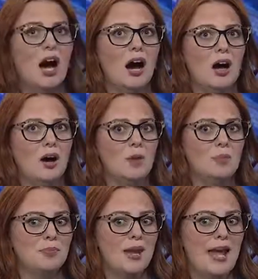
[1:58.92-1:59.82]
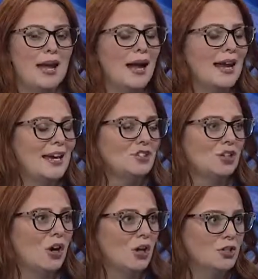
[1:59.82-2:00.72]
um, NIH
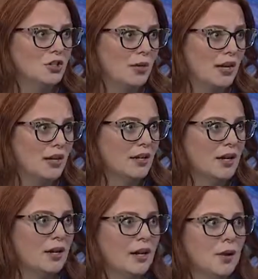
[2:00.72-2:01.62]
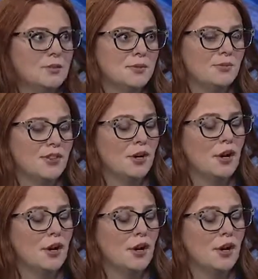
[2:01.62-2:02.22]
are all doing. And it helps prevent